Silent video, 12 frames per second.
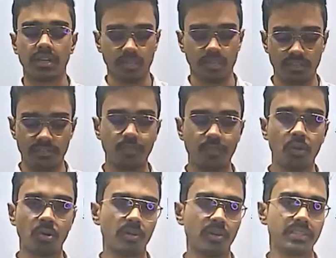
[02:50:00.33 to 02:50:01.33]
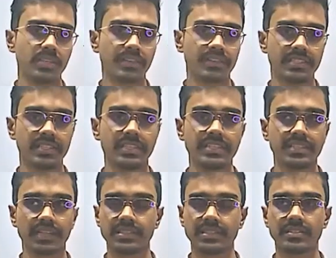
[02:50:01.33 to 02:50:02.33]
for the question
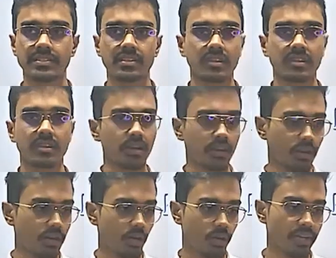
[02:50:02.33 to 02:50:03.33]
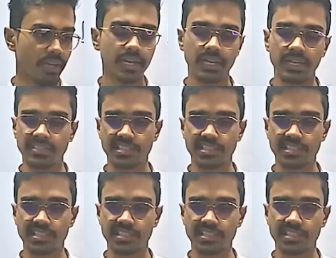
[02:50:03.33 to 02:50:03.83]
discussions on surface